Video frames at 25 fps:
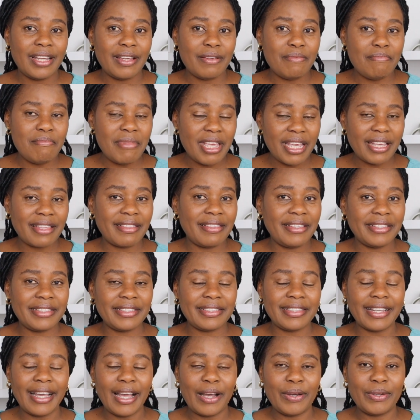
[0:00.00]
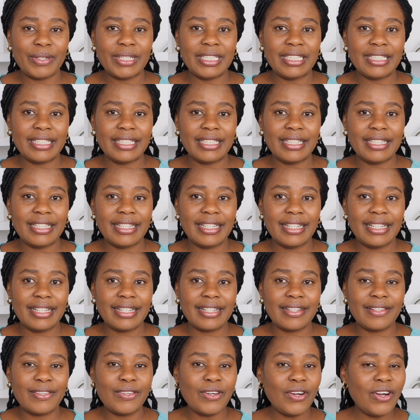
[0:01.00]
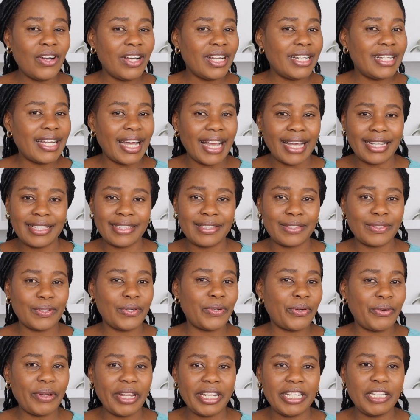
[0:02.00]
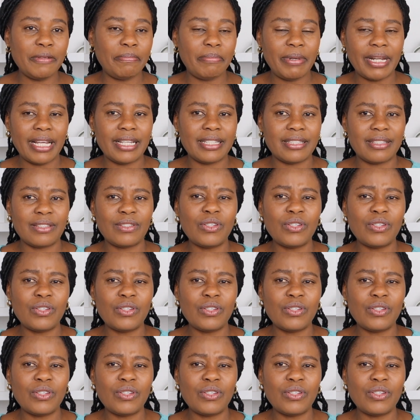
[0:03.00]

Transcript: make this child, God has already planned.